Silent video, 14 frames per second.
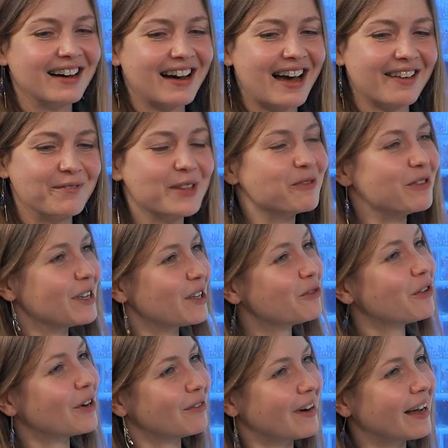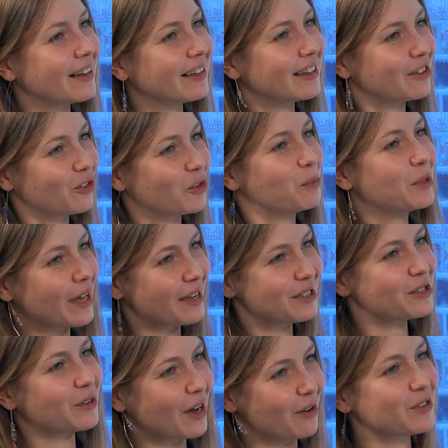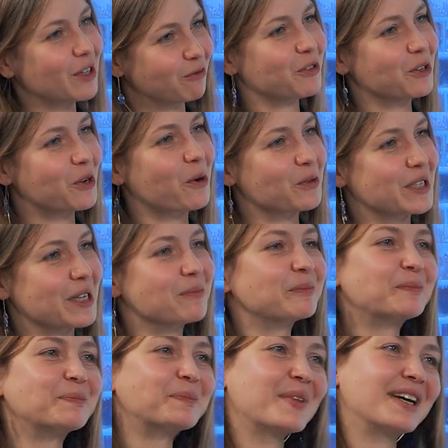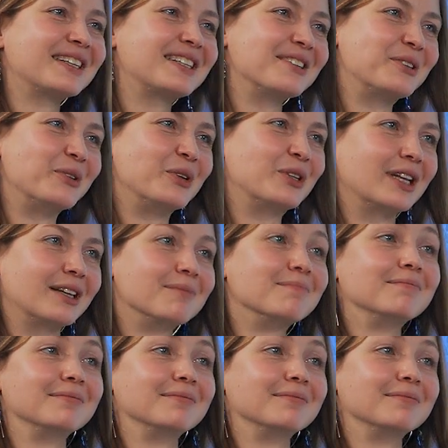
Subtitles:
I've been thinking for a while that it would be nice to have something cozy to do it in.